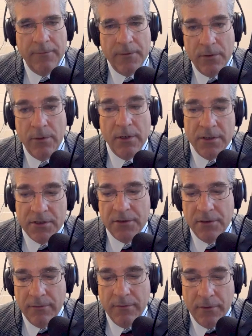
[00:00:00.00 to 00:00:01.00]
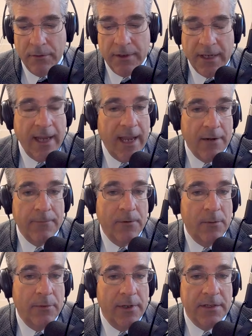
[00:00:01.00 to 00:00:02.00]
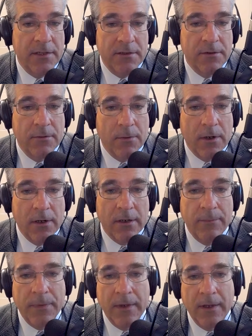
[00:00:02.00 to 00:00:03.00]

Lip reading: if you were a conservative, there were only a handful of places you could work.